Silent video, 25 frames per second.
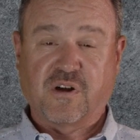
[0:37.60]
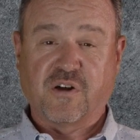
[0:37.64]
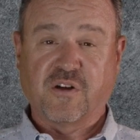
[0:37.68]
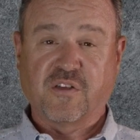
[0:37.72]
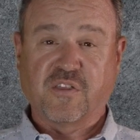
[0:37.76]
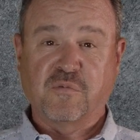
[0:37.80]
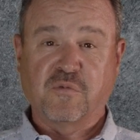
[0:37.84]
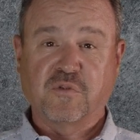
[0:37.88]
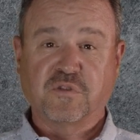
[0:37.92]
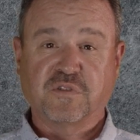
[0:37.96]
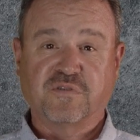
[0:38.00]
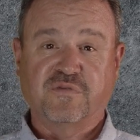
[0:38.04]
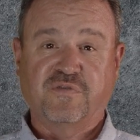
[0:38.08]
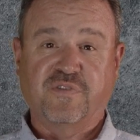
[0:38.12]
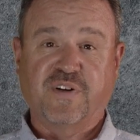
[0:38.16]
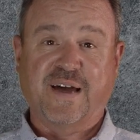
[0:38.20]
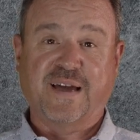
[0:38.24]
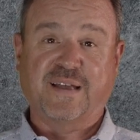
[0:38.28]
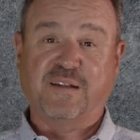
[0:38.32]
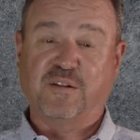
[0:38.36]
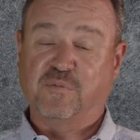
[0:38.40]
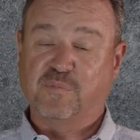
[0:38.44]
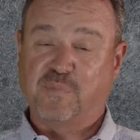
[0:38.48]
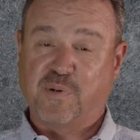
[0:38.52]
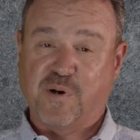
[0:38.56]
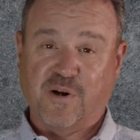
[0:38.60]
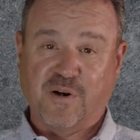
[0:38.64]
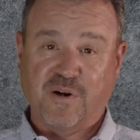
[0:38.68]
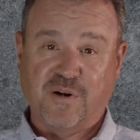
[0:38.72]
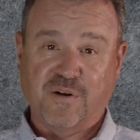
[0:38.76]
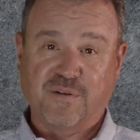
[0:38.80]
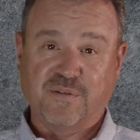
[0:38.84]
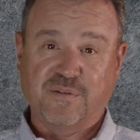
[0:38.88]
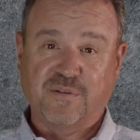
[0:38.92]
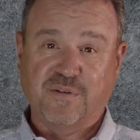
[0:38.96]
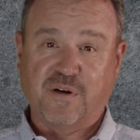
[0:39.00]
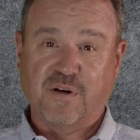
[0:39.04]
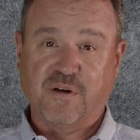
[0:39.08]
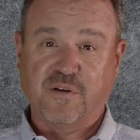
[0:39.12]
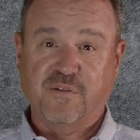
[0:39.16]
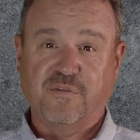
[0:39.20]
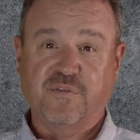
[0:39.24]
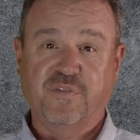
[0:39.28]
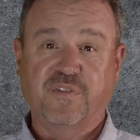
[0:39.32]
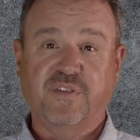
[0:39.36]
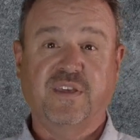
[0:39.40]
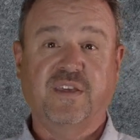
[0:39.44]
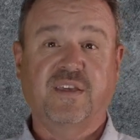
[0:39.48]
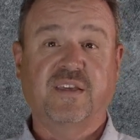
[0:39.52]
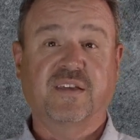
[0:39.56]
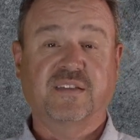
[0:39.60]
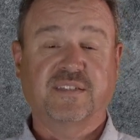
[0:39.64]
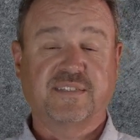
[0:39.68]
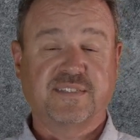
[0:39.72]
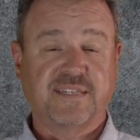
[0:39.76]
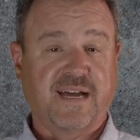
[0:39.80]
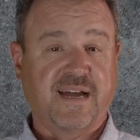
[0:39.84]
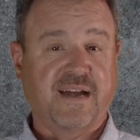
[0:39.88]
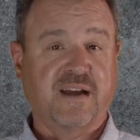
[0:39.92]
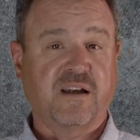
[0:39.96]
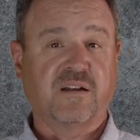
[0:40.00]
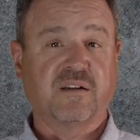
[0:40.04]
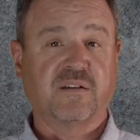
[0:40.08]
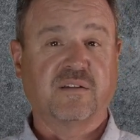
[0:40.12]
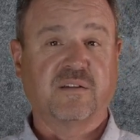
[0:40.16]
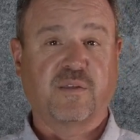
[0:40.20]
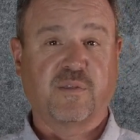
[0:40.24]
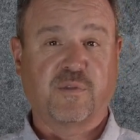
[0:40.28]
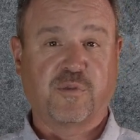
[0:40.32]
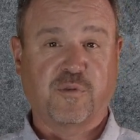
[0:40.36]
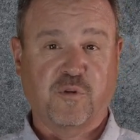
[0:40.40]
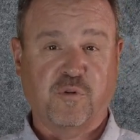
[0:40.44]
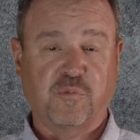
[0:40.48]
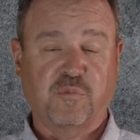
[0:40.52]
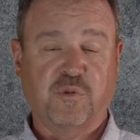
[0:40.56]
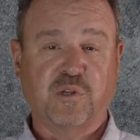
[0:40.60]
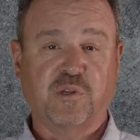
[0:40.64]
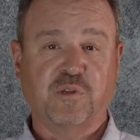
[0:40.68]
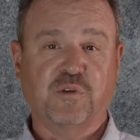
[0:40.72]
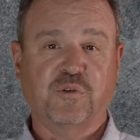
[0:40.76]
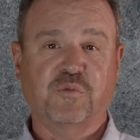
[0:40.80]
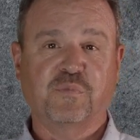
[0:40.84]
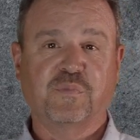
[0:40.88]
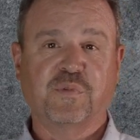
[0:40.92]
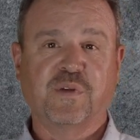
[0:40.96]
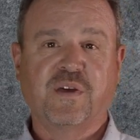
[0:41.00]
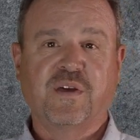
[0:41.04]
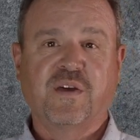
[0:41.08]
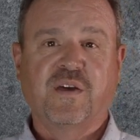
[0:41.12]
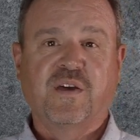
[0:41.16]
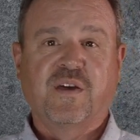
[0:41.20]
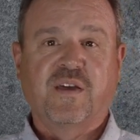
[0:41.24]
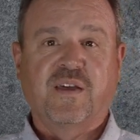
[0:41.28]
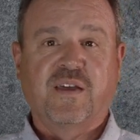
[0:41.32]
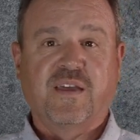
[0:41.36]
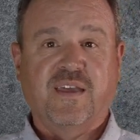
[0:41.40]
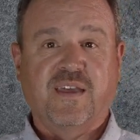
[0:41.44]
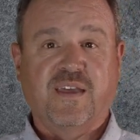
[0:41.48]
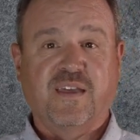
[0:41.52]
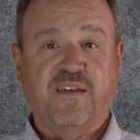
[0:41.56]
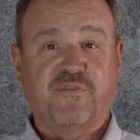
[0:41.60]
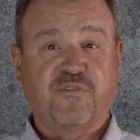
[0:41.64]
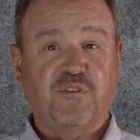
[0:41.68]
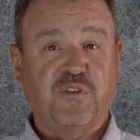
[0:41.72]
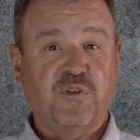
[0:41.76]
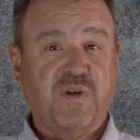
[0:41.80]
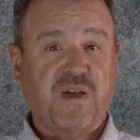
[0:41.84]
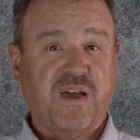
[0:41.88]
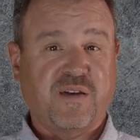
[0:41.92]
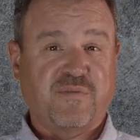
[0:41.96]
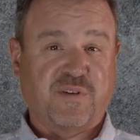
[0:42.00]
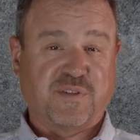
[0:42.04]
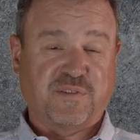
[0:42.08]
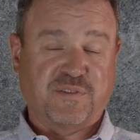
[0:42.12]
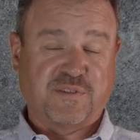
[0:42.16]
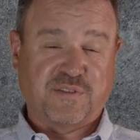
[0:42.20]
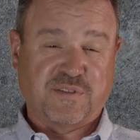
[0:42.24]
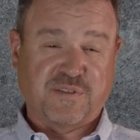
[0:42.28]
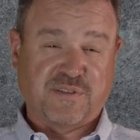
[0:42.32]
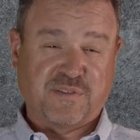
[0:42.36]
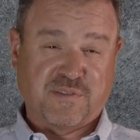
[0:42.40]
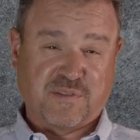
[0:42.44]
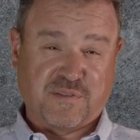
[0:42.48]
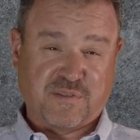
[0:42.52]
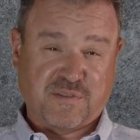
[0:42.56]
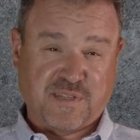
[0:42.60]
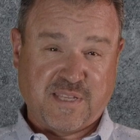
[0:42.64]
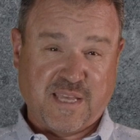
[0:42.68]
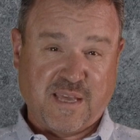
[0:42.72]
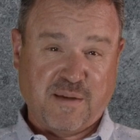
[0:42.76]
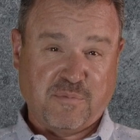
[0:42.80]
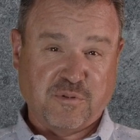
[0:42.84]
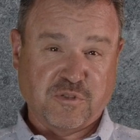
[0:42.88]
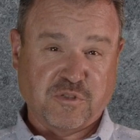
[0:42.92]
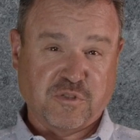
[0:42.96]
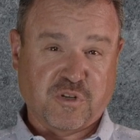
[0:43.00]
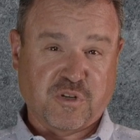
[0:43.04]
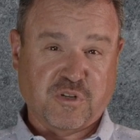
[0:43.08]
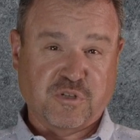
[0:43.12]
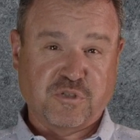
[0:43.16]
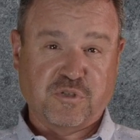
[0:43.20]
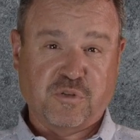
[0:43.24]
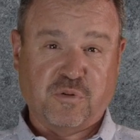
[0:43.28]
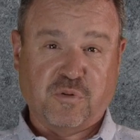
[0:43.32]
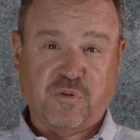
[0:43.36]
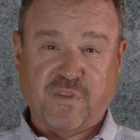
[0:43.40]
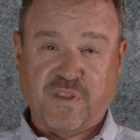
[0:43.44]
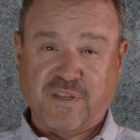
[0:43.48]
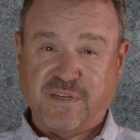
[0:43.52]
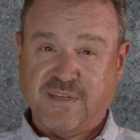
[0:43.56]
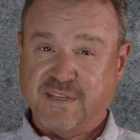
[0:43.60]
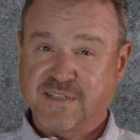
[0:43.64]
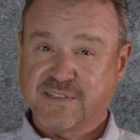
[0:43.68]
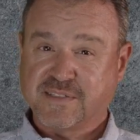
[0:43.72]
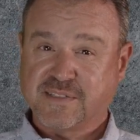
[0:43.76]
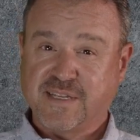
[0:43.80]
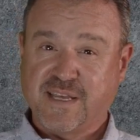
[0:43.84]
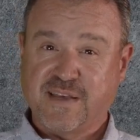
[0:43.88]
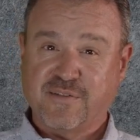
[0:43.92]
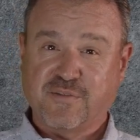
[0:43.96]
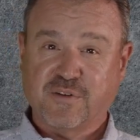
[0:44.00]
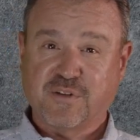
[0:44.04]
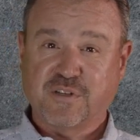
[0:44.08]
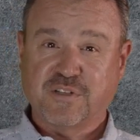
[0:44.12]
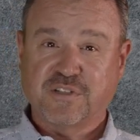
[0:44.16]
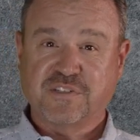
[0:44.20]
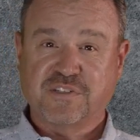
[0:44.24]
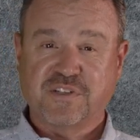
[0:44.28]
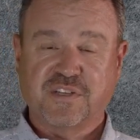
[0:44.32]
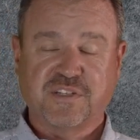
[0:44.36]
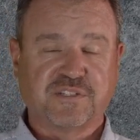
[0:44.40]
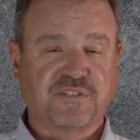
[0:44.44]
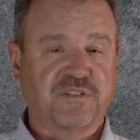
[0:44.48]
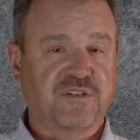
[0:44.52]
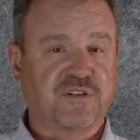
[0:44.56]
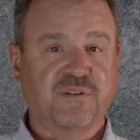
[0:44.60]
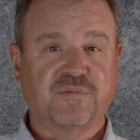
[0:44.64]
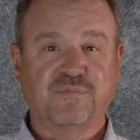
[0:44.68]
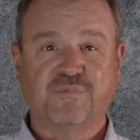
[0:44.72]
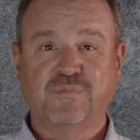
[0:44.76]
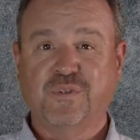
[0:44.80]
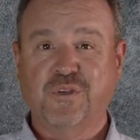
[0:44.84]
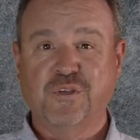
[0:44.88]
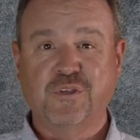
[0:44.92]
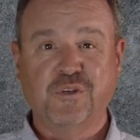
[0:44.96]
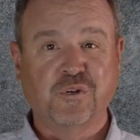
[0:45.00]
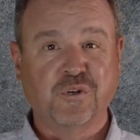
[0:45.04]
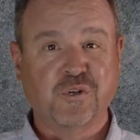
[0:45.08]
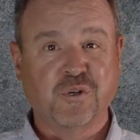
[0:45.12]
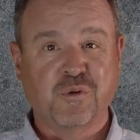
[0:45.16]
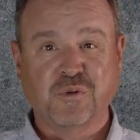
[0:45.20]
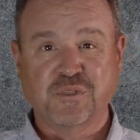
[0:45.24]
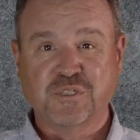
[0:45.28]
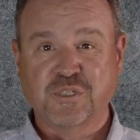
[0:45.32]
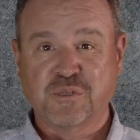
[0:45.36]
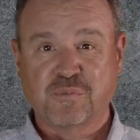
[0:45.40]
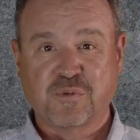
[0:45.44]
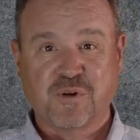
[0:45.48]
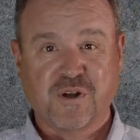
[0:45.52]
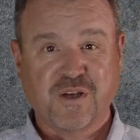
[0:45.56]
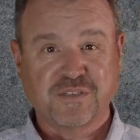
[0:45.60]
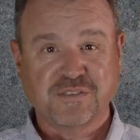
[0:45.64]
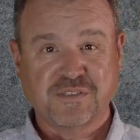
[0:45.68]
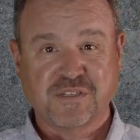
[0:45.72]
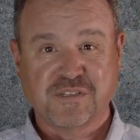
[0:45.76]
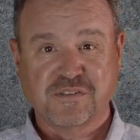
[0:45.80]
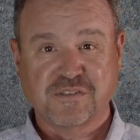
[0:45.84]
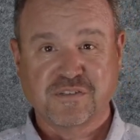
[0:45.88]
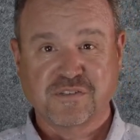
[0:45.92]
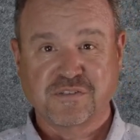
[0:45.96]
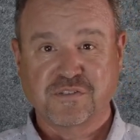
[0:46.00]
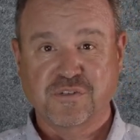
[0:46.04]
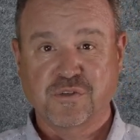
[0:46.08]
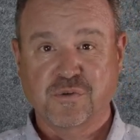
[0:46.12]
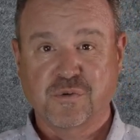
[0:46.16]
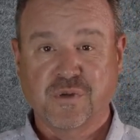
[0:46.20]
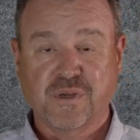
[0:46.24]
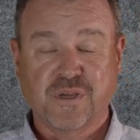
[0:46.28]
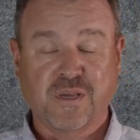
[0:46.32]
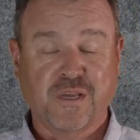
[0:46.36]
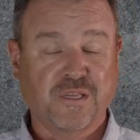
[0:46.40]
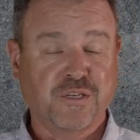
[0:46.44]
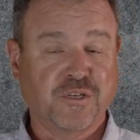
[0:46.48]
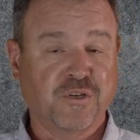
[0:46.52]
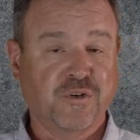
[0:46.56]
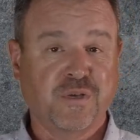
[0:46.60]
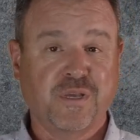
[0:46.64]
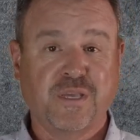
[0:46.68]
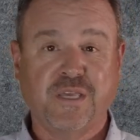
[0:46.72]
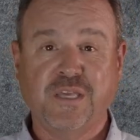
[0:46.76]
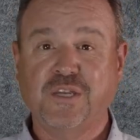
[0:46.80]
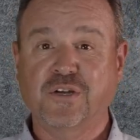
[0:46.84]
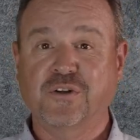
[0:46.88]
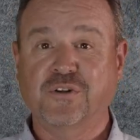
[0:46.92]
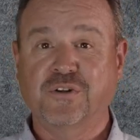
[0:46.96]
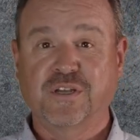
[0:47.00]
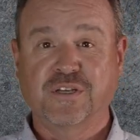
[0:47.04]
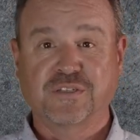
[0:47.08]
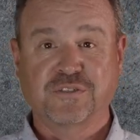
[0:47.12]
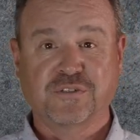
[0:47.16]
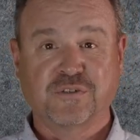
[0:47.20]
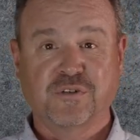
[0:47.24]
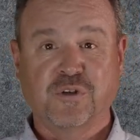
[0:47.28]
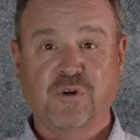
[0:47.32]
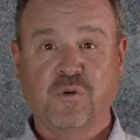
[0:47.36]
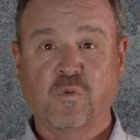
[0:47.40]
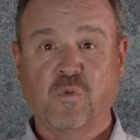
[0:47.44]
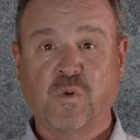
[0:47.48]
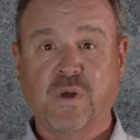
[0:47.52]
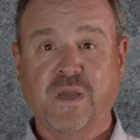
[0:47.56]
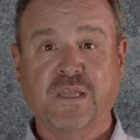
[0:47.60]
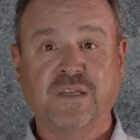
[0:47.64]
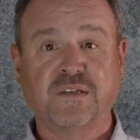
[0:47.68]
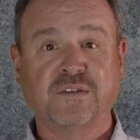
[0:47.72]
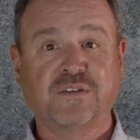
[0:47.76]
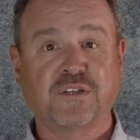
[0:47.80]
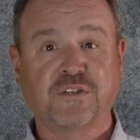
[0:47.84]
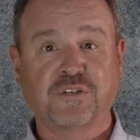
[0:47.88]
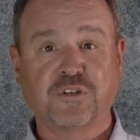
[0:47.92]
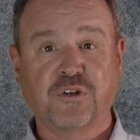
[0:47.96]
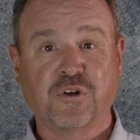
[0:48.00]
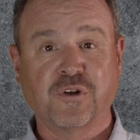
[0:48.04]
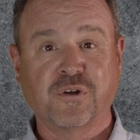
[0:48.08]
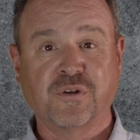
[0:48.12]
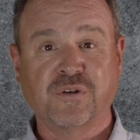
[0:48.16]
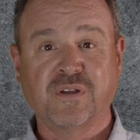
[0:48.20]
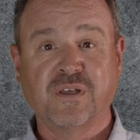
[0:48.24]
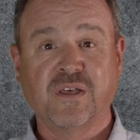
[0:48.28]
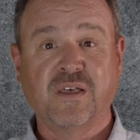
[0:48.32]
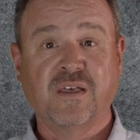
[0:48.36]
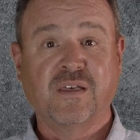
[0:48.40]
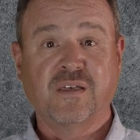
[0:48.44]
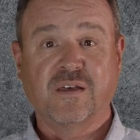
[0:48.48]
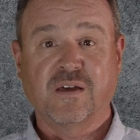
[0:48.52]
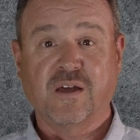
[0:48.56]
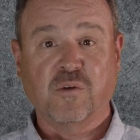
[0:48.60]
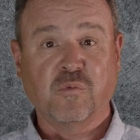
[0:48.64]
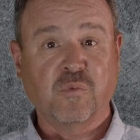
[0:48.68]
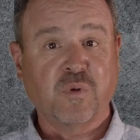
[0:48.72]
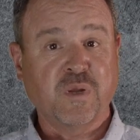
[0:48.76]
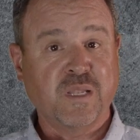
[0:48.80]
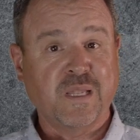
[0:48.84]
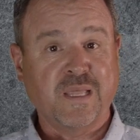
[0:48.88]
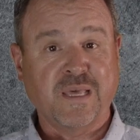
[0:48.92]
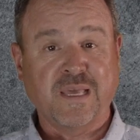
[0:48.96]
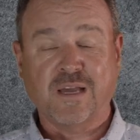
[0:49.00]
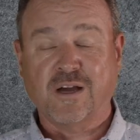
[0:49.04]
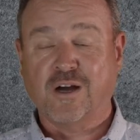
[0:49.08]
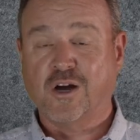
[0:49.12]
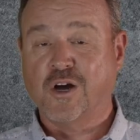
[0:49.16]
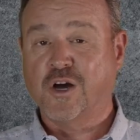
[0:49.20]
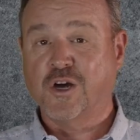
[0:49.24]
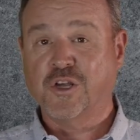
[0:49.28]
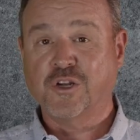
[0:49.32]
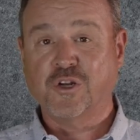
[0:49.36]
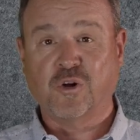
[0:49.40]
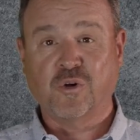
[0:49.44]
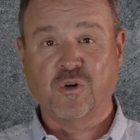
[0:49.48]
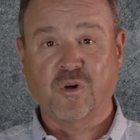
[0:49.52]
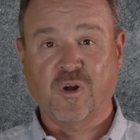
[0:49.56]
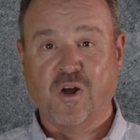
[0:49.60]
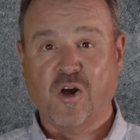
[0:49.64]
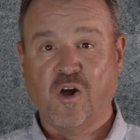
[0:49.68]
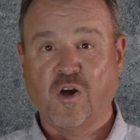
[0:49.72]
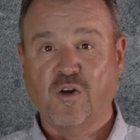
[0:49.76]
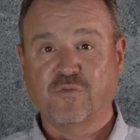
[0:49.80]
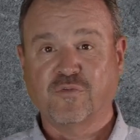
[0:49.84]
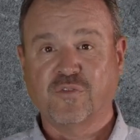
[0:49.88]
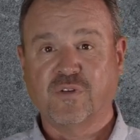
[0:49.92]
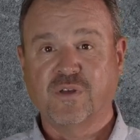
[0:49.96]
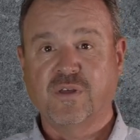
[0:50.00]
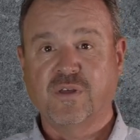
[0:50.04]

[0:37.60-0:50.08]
are the most vital part of the entire thermal loop. If you have a temperature controller that doesn't have a good sensor, you don't know what your process is doing, and your heater doesn't know when to turn a relay on or off.